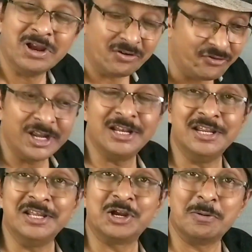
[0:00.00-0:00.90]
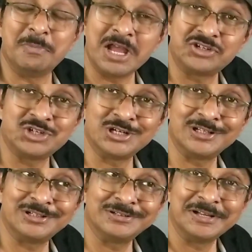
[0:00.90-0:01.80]
really
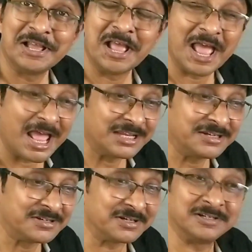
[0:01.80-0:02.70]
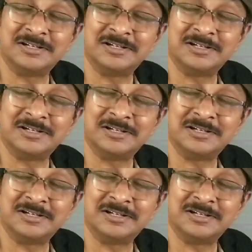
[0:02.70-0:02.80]
commercial and